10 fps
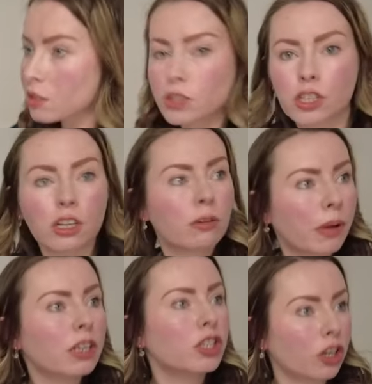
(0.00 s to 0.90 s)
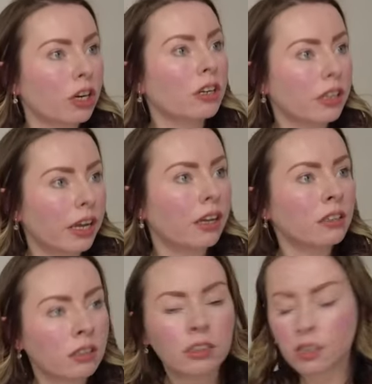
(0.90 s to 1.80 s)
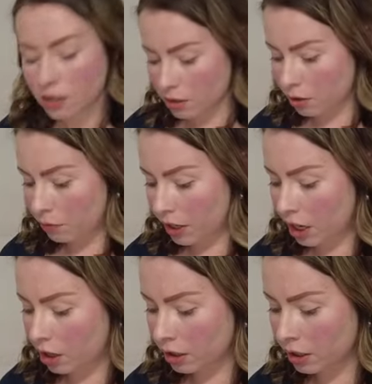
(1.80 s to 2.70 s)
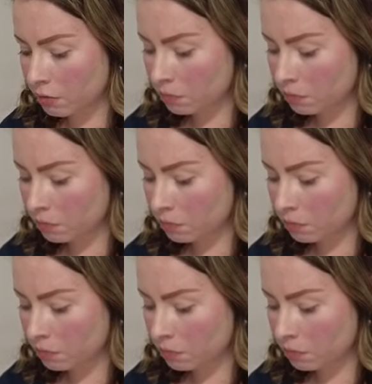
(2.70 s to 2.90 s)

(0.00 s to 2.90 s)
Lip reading: That there's still a bit of sugar. Yeah, still very early.